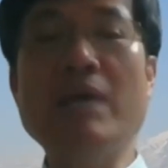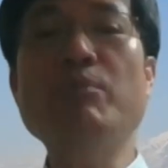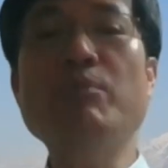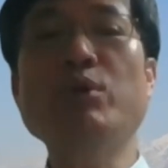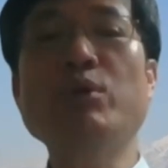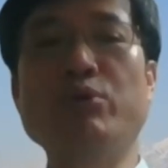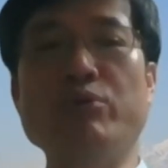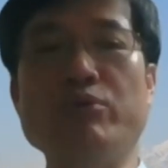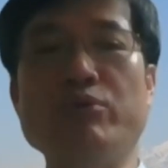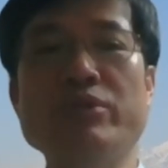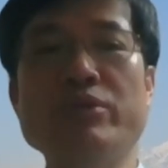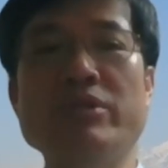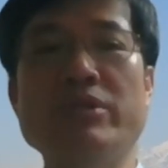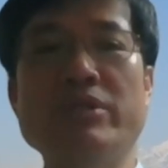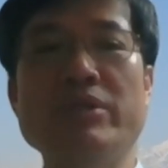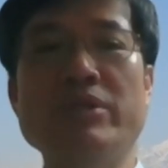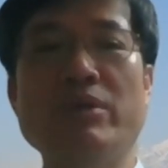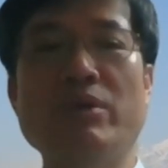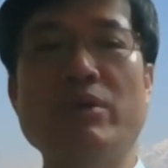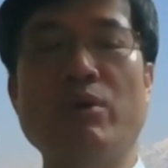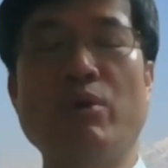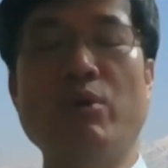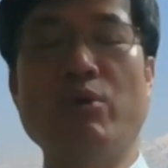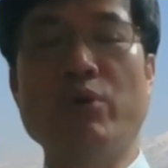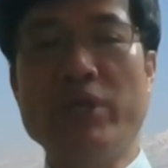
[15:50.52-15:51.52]
neighborhood
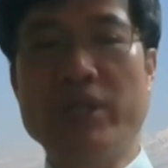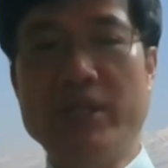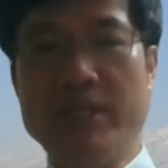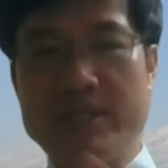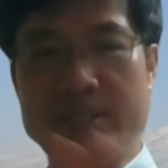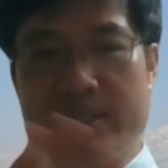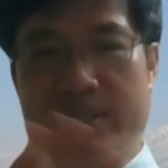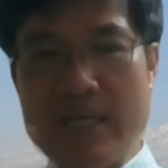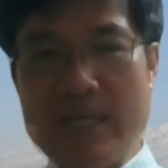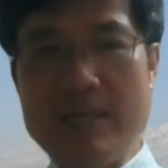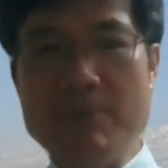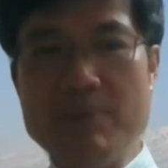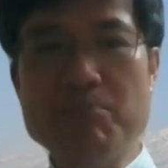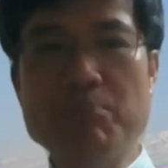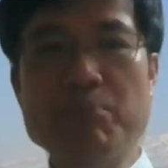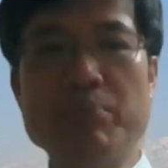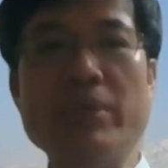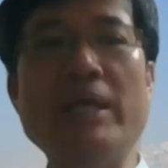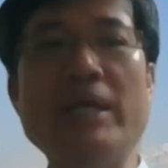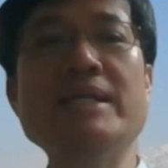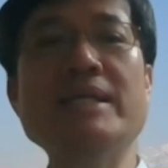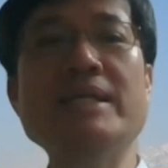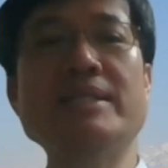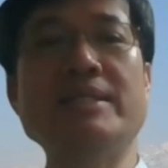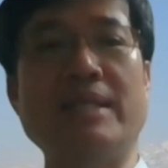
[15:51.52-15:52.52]
or in the same
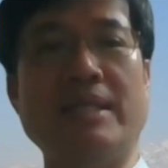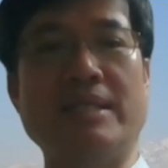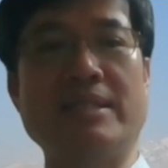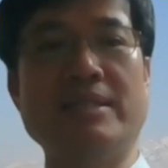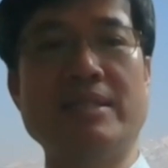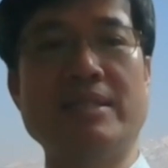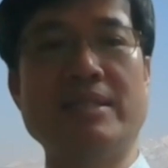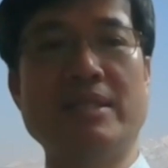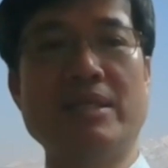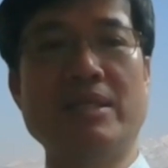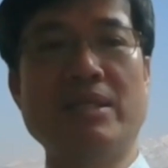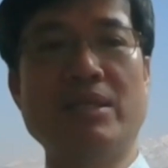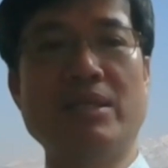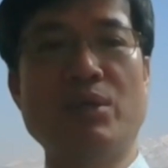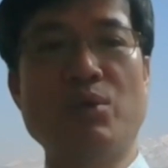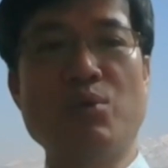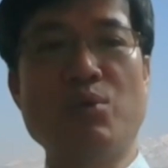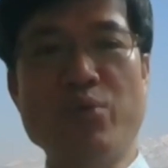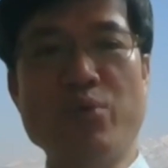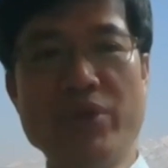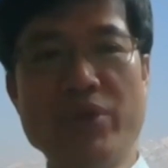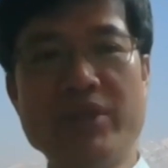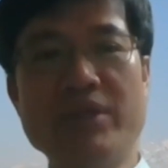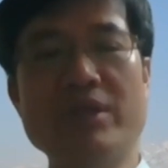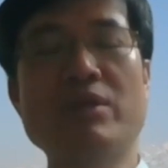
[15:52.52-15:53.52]
places
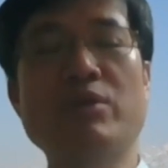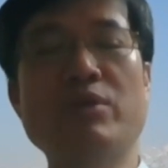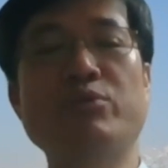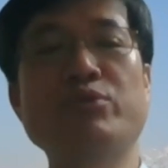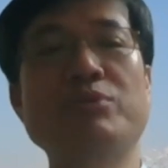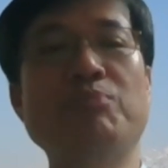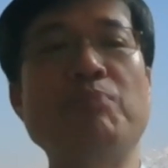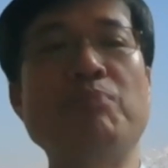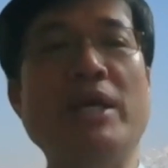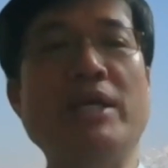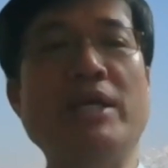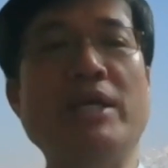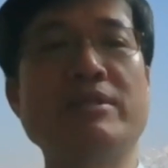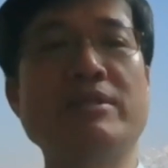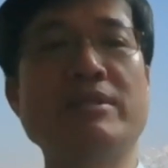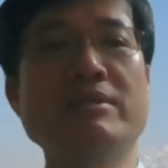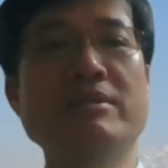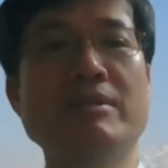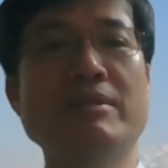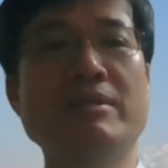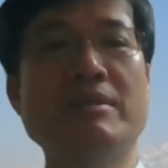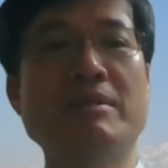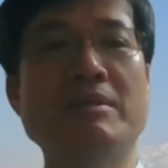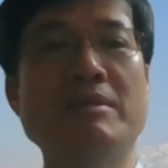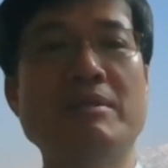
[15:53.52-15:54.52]
with those
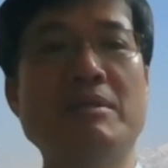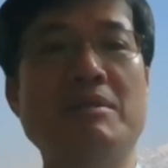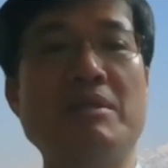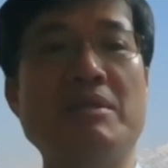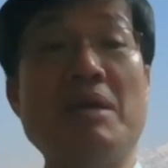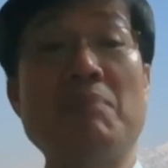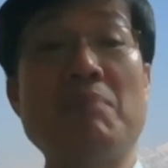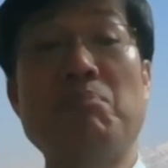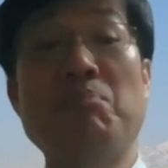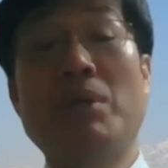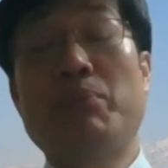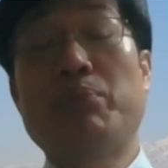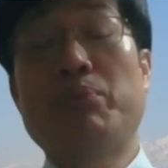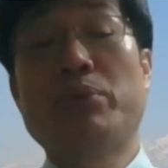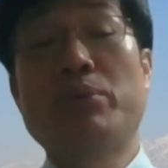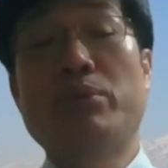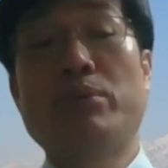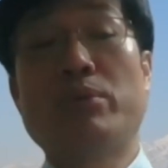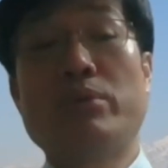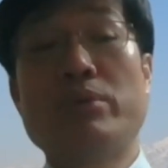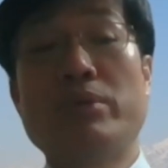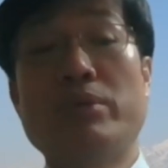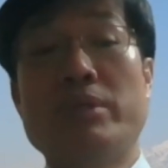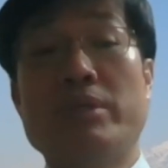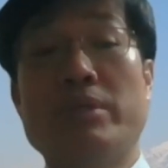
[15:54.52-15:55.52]
patients, then
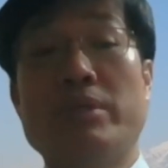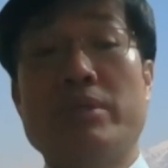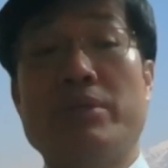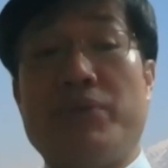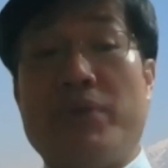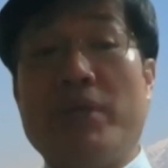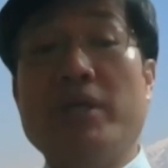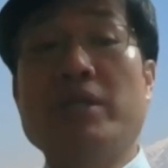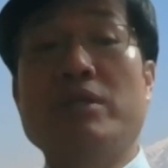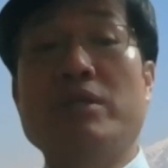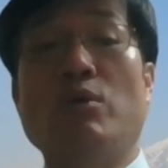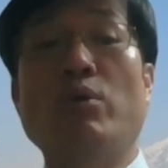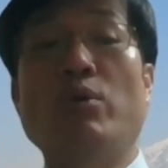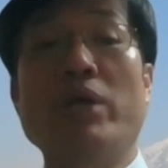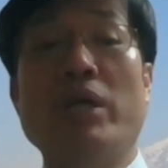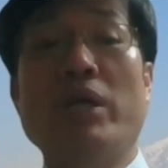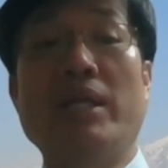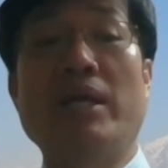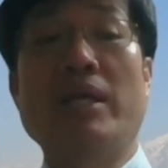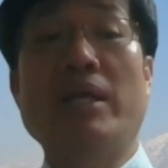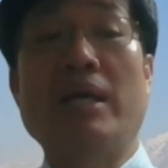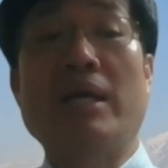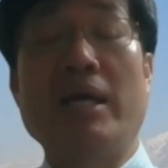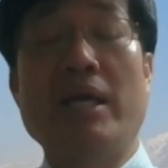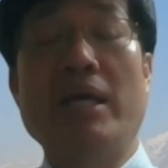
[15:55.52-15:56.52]
people think,
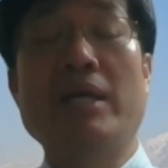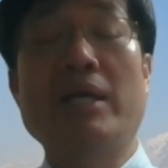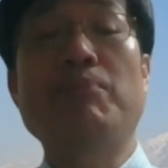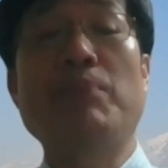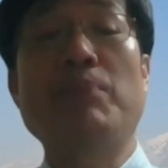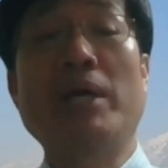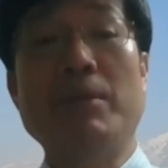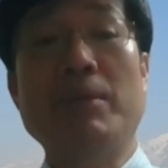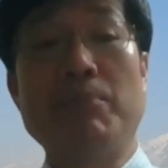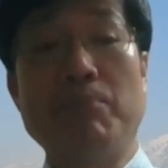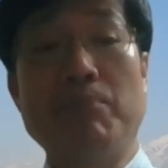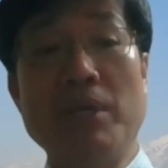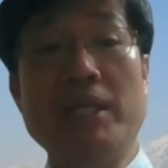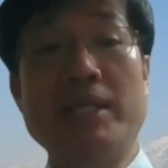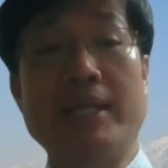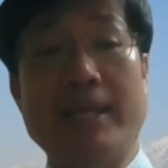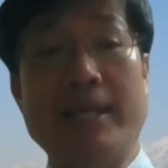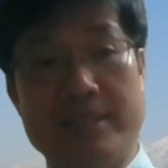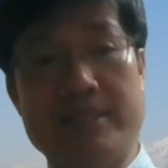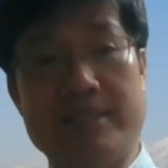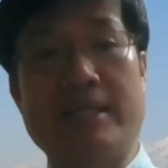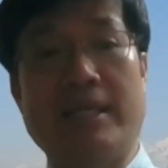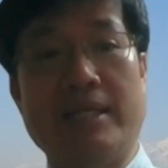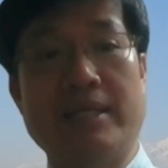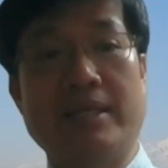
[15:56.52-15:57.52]
okay, then I had better be
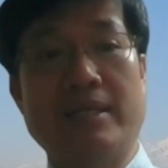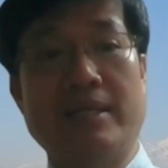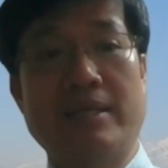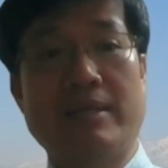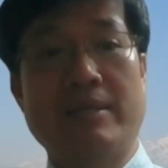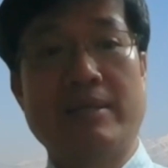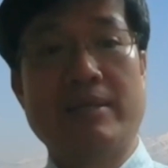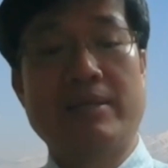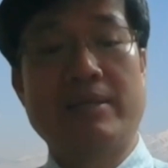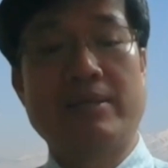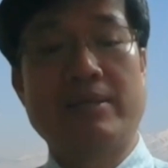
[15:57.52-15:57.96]
tested.